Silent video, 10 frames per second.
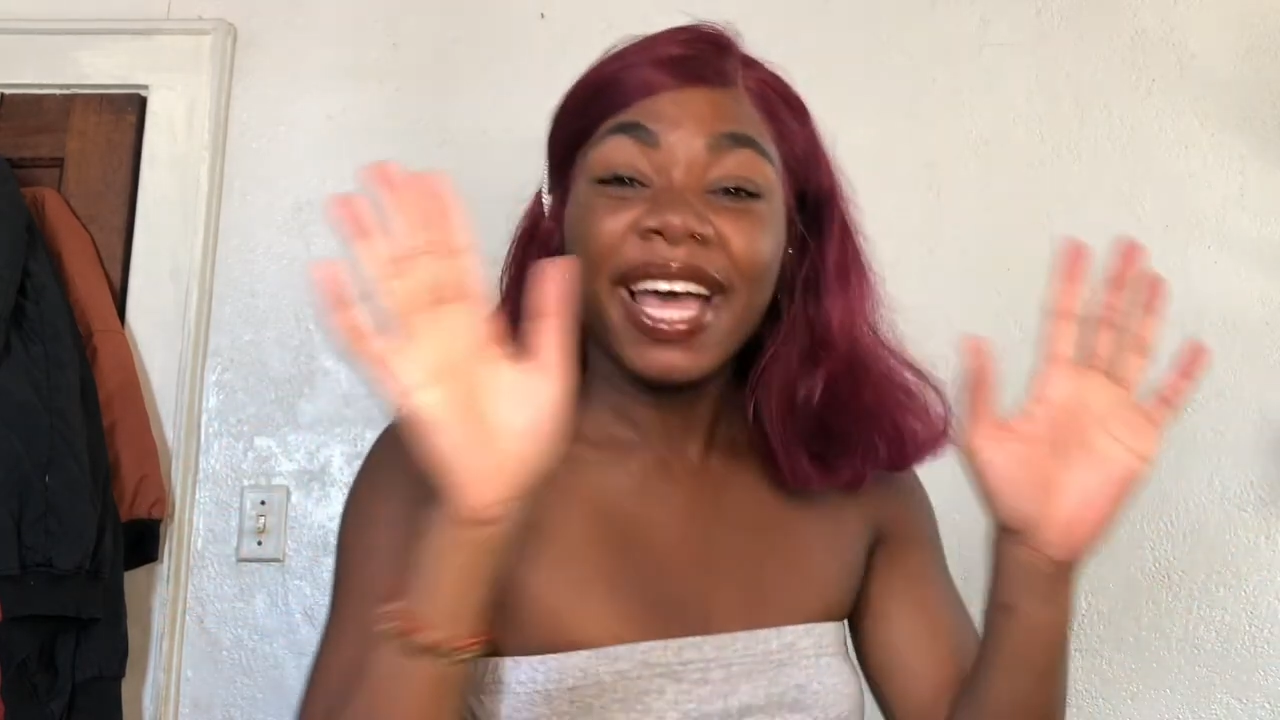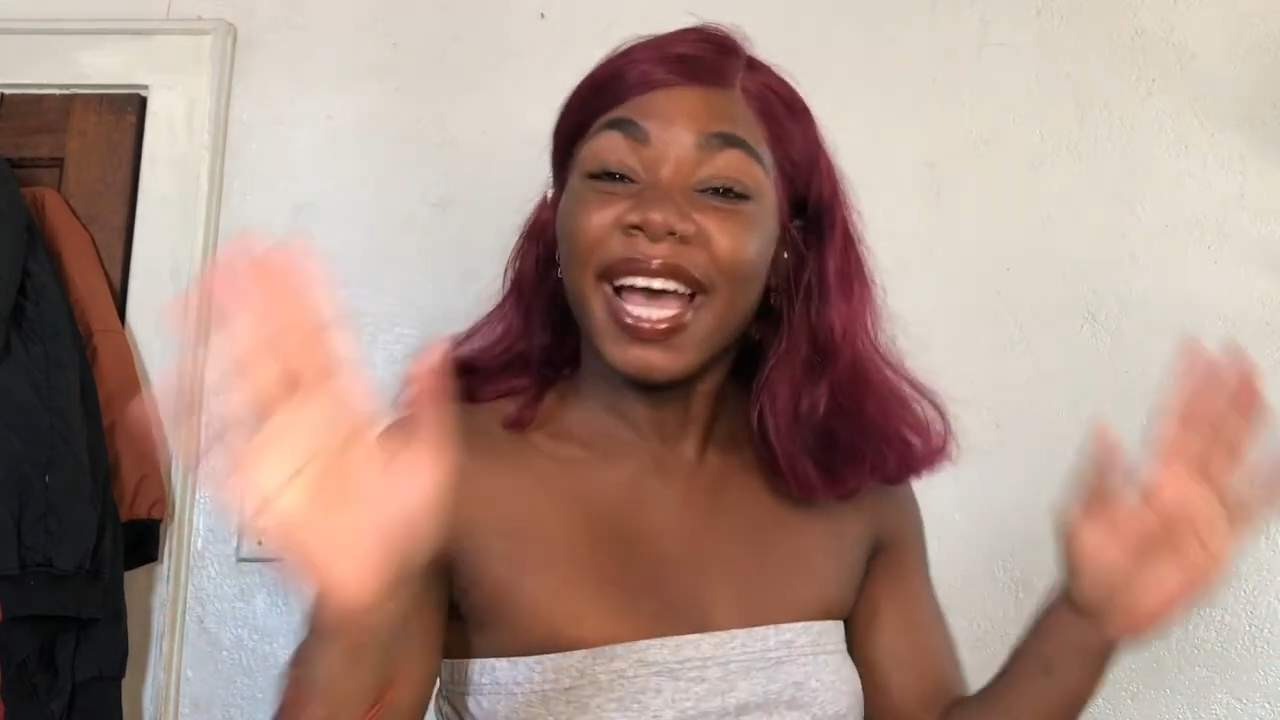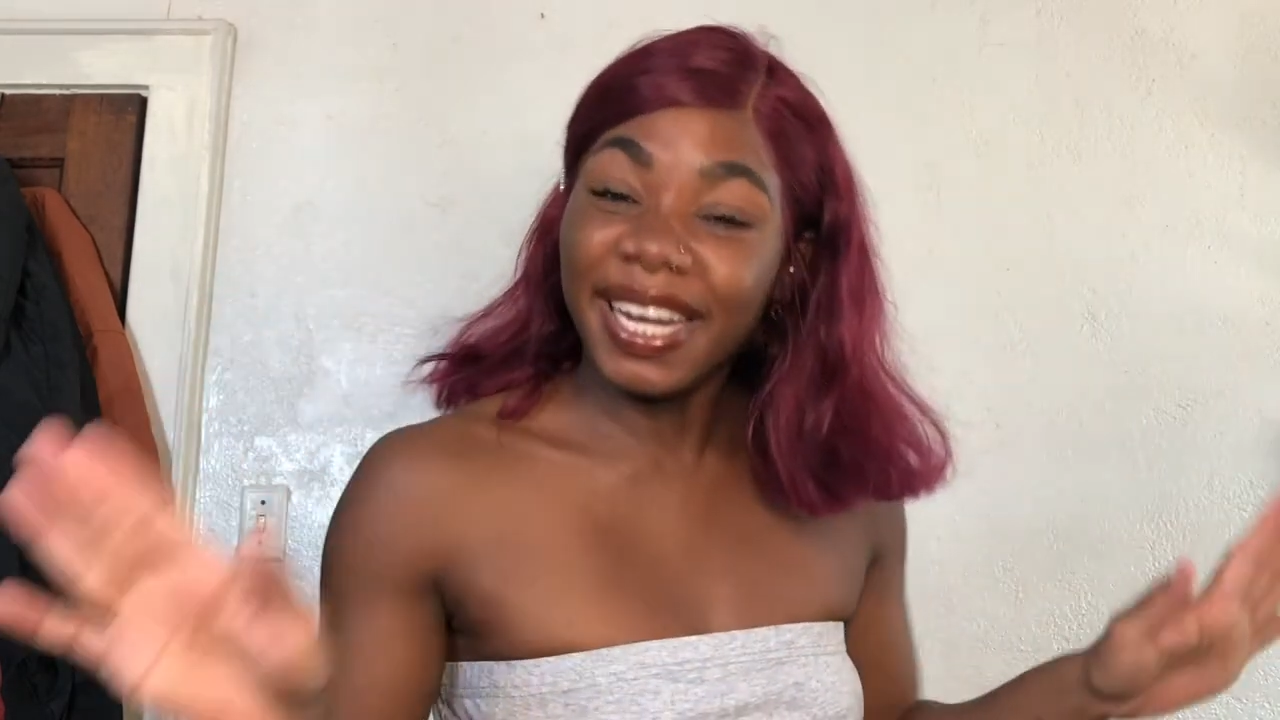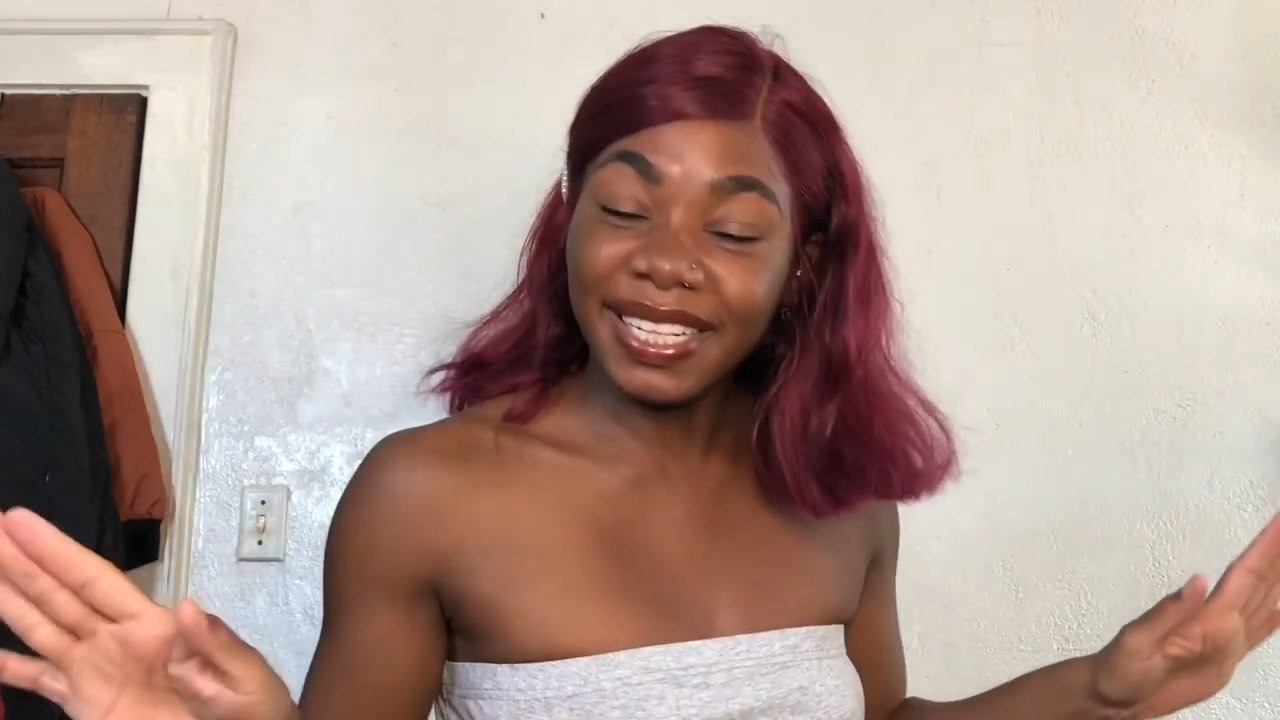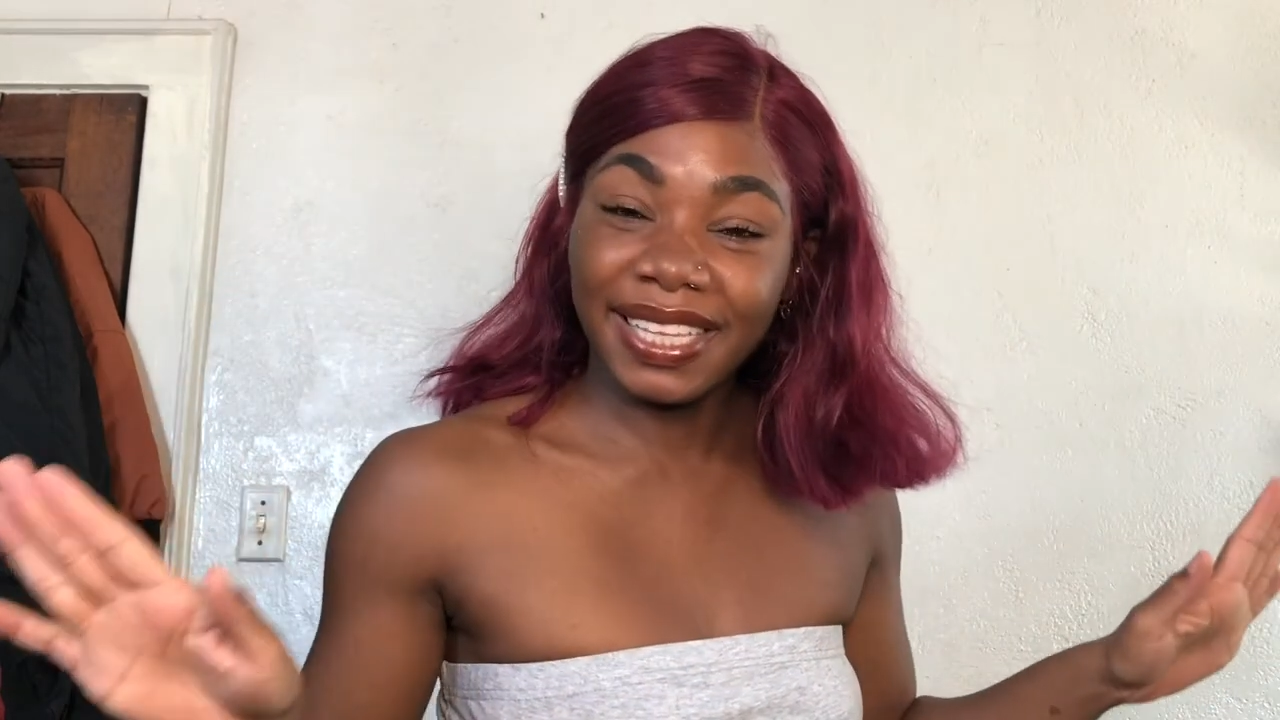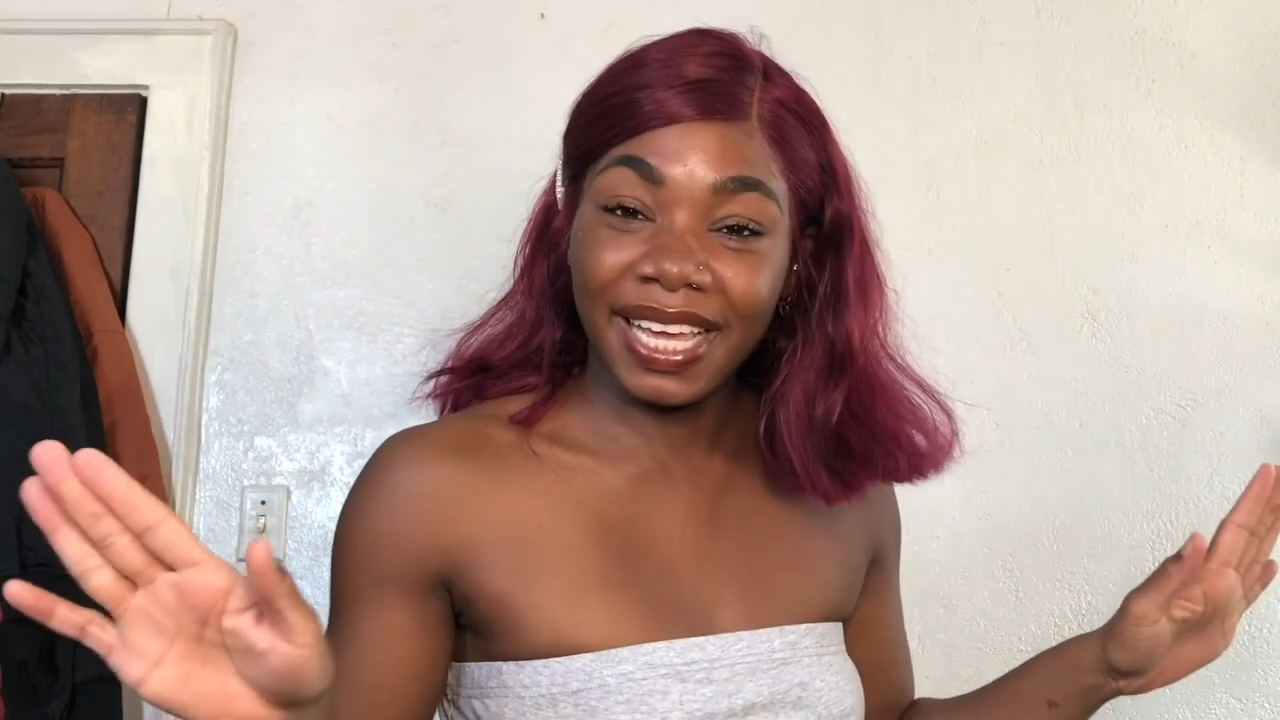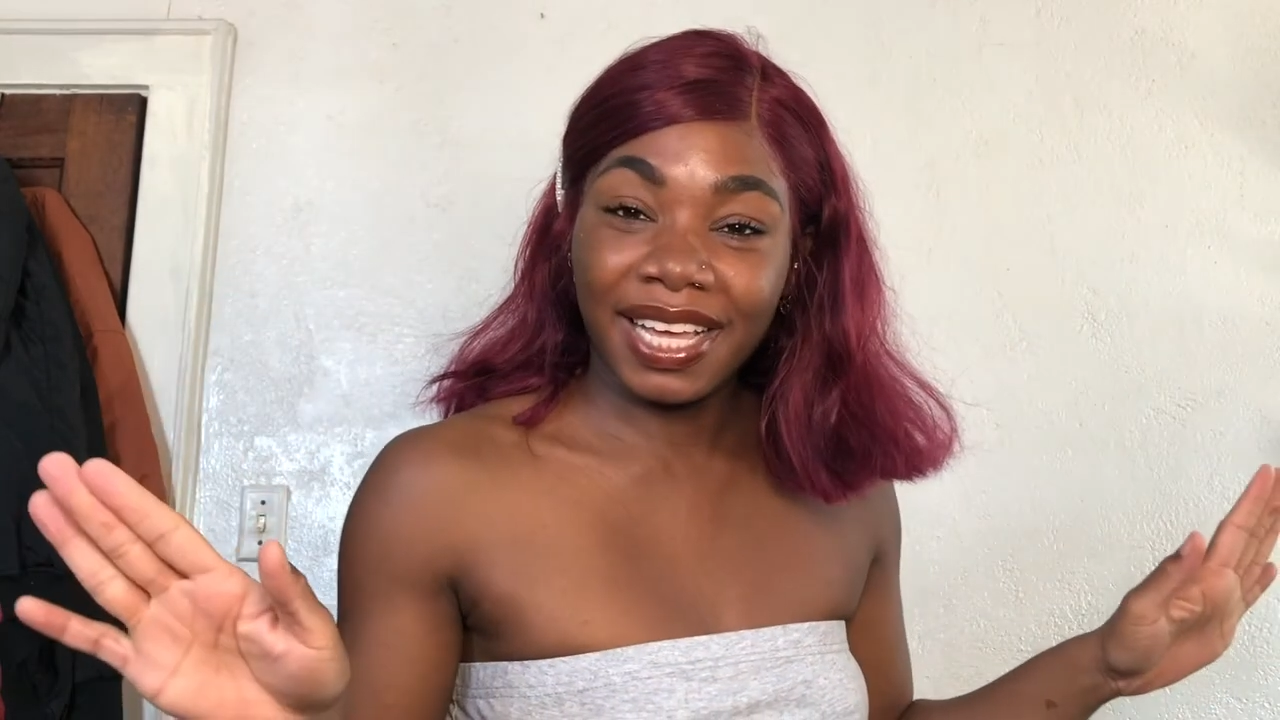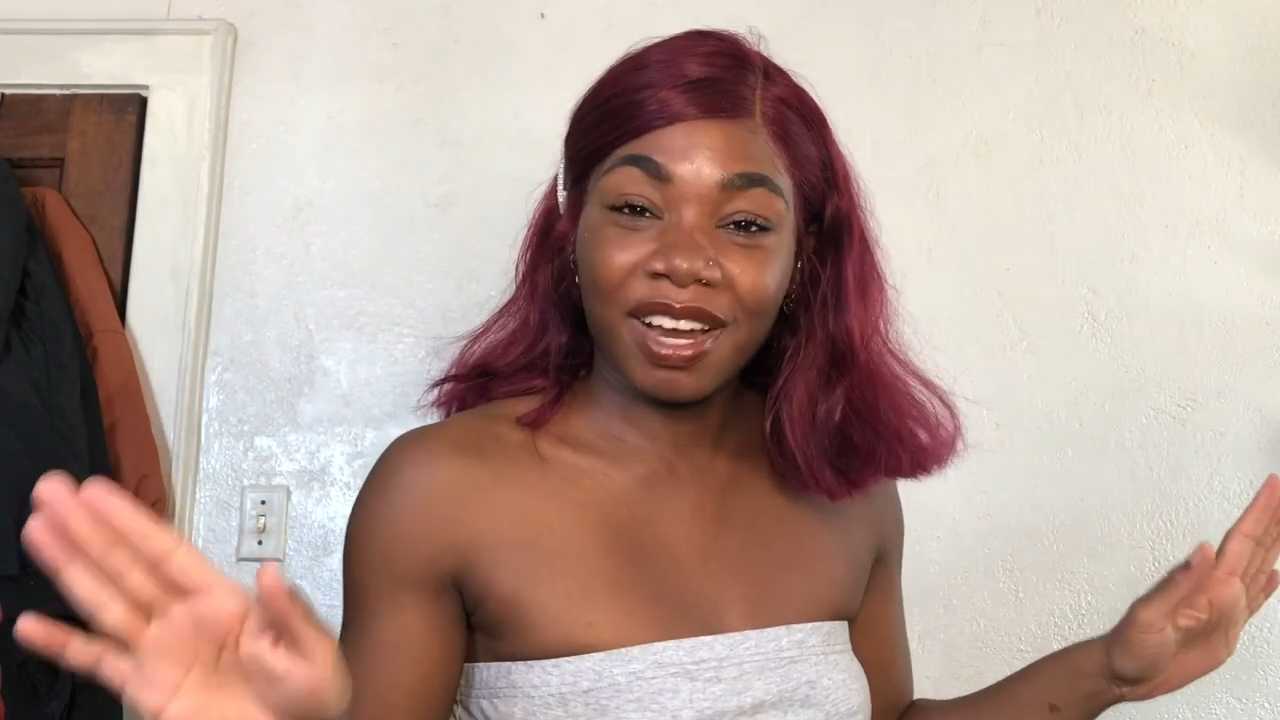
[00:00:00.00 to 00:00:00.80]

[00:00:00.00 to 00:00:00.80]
anything.